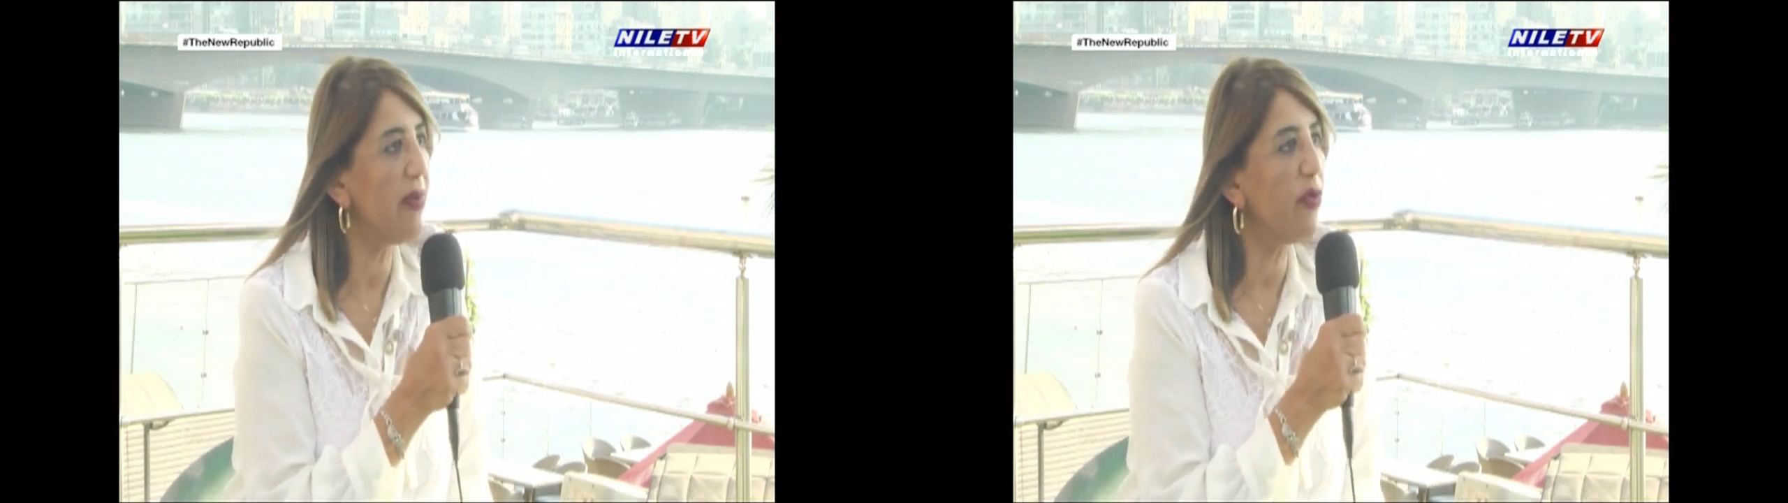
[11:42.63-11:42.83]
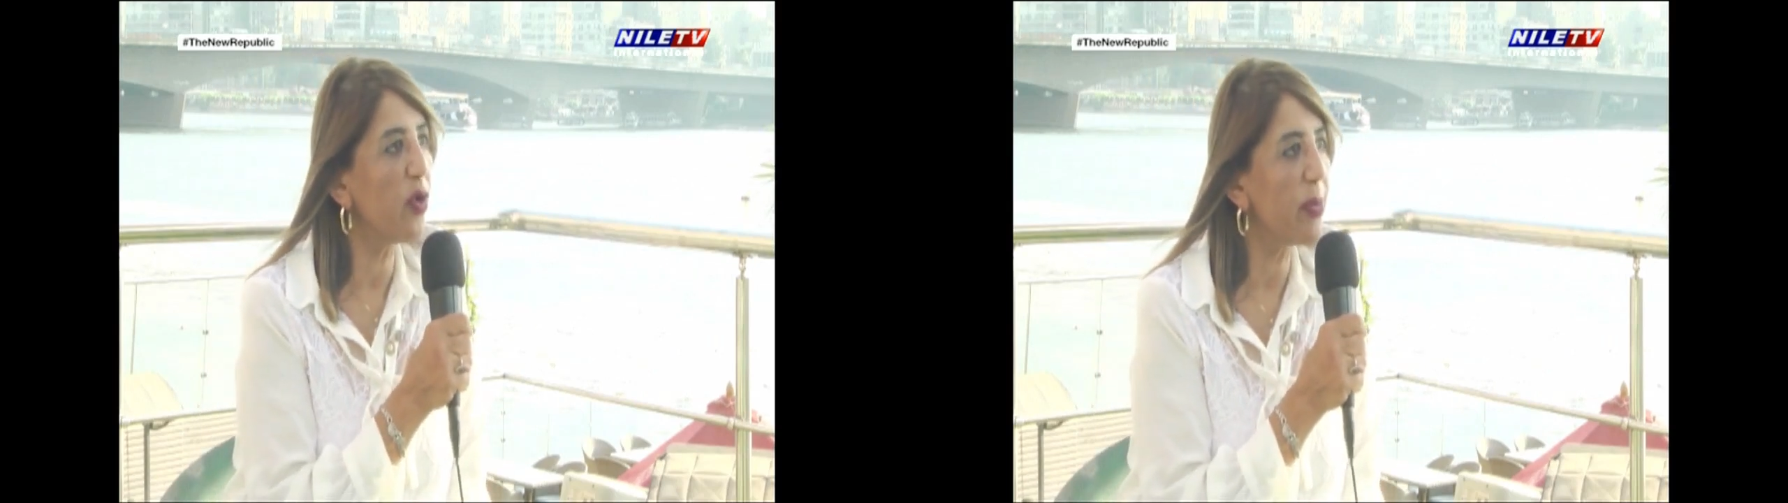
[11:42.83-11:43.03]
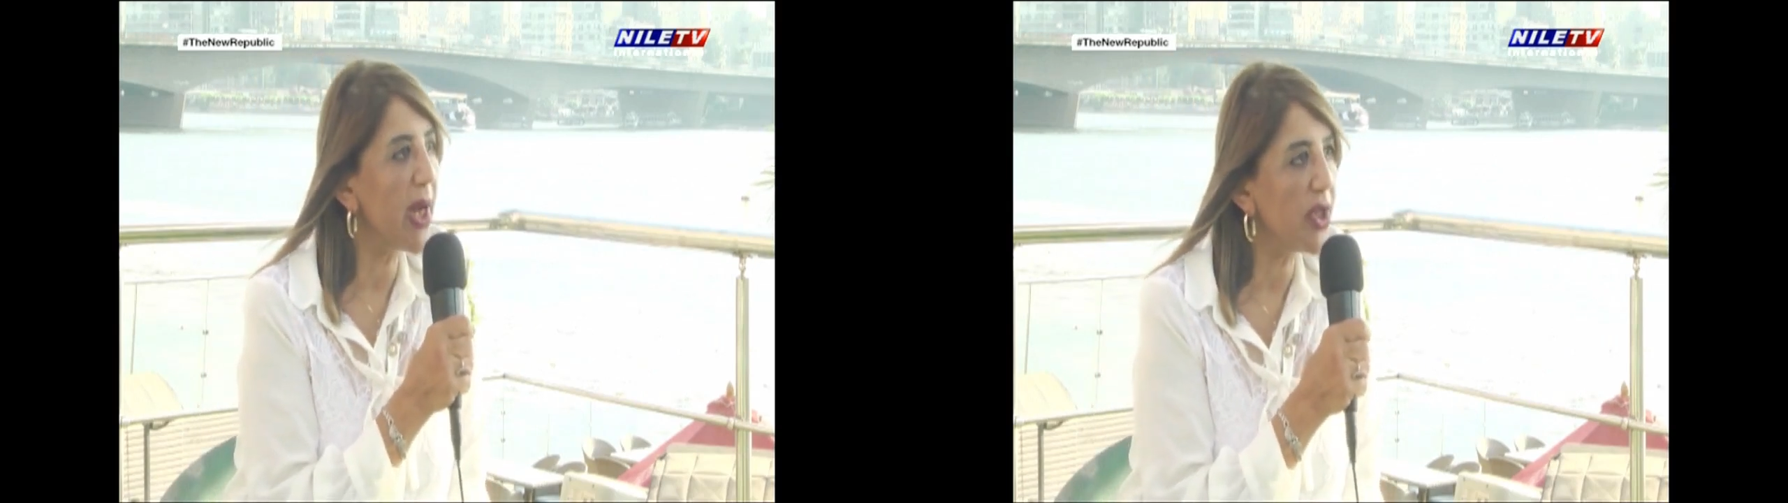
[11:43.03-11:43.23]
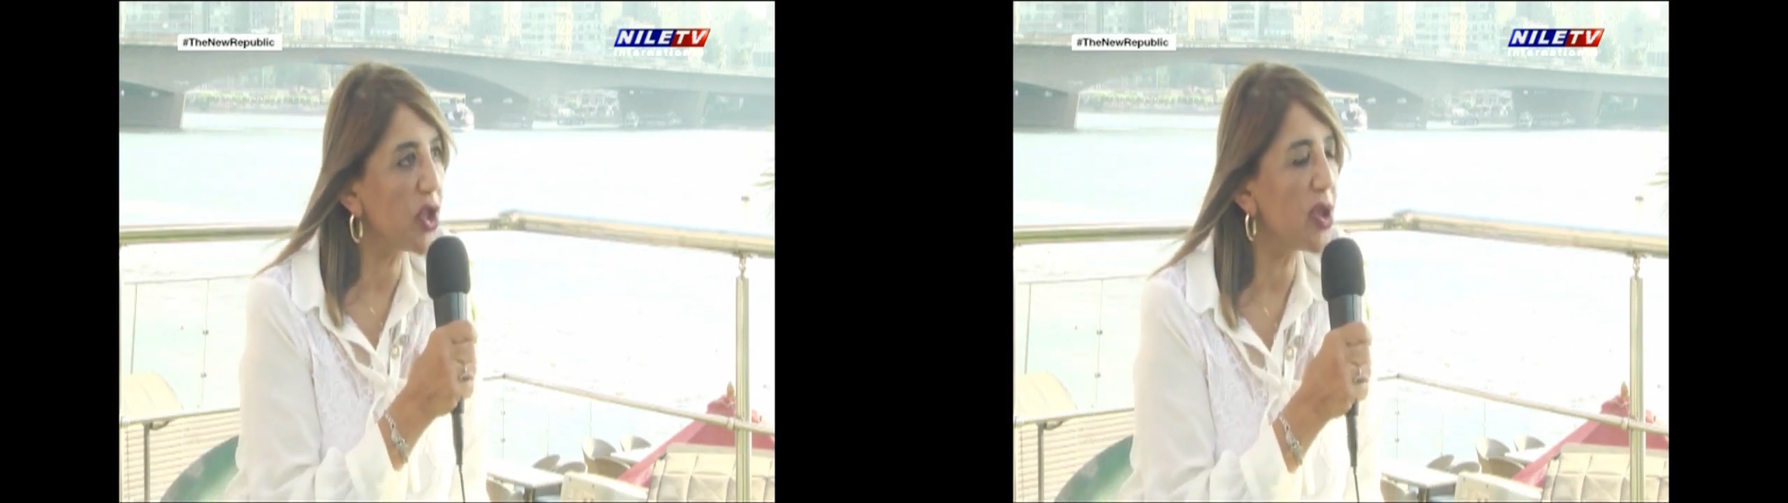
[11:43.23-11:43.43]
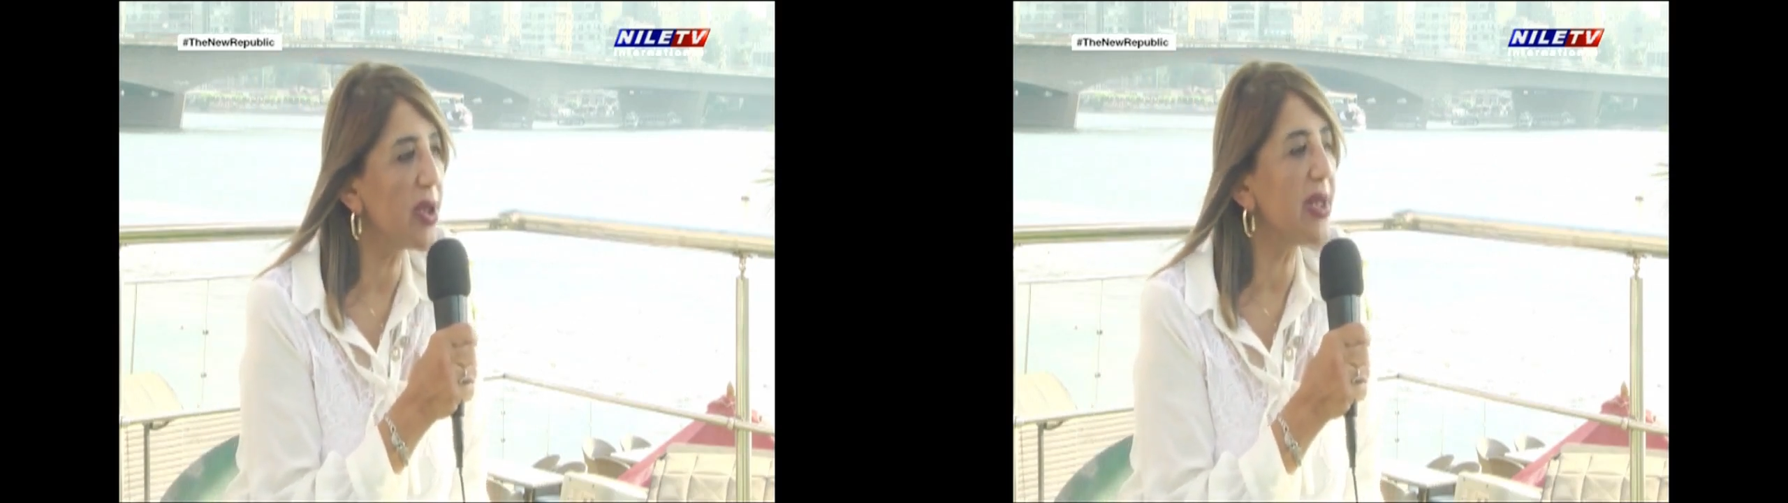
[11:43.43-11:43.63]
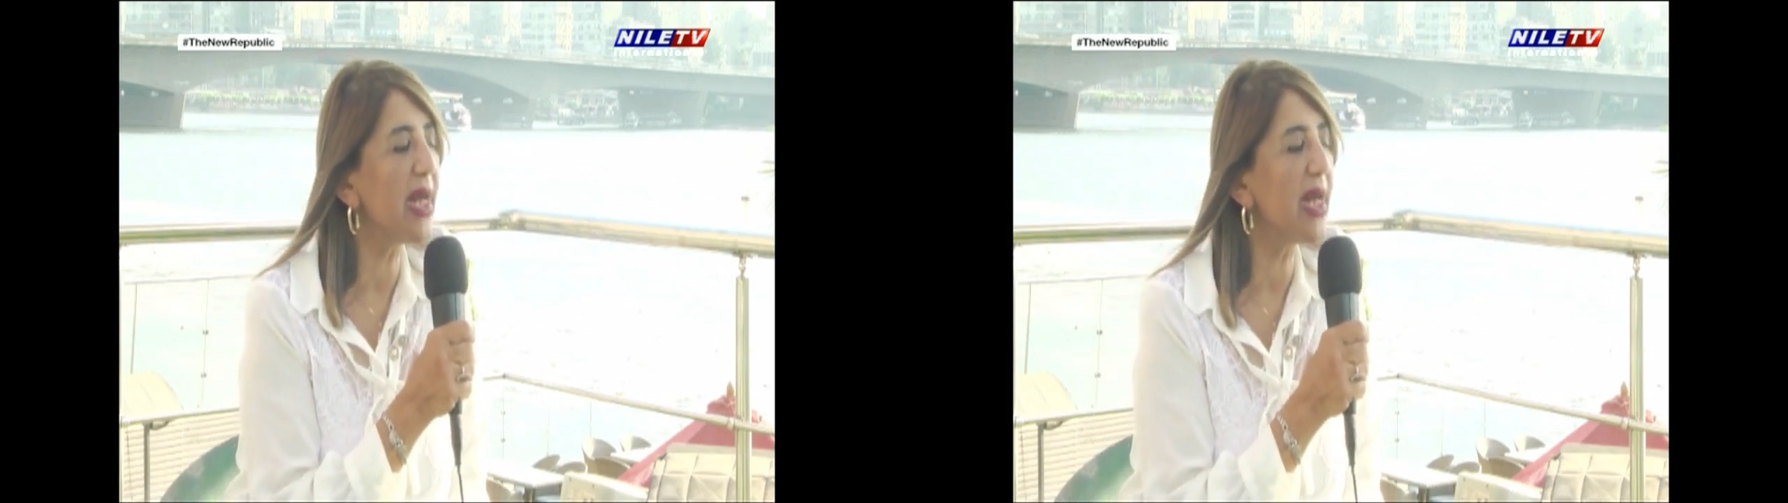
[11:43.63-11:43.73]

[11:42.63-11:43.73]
information